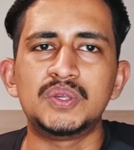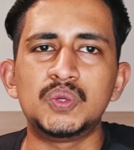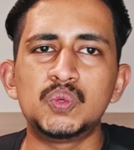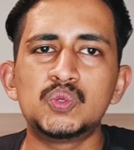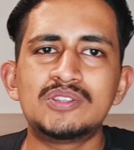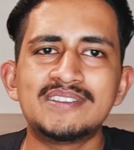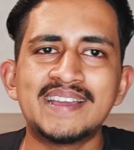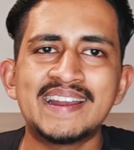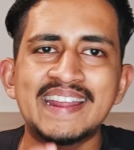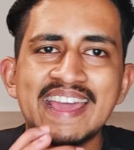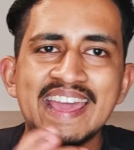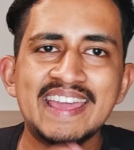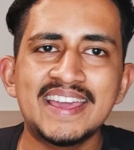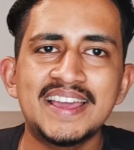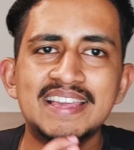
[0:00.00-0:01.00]
using an
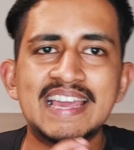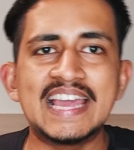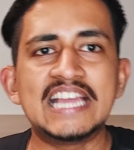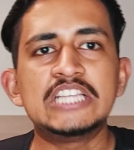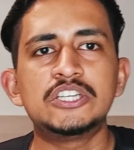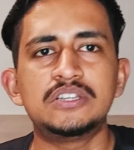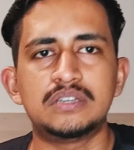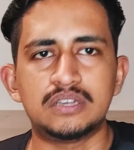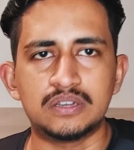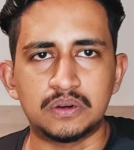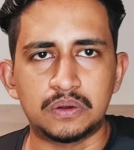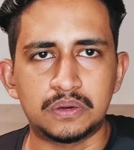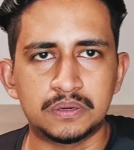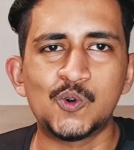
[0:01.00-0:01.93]
AI agent here